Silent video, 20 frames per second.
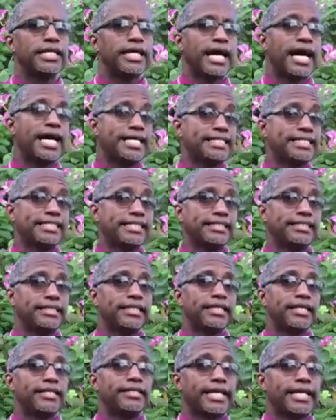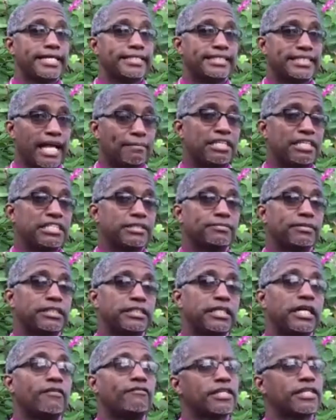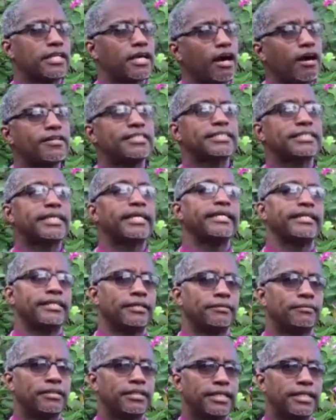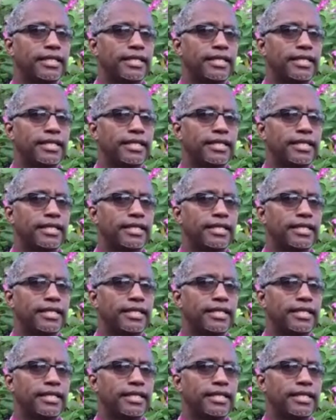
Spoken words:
and the establishment of God's kingdom,